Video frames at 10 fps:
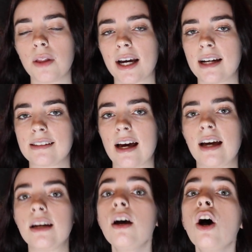like I
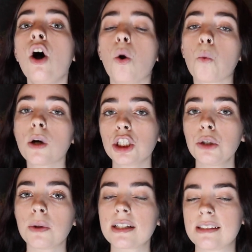said, what you
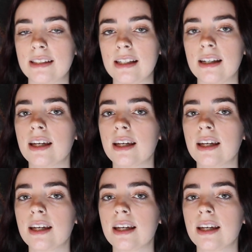want to see.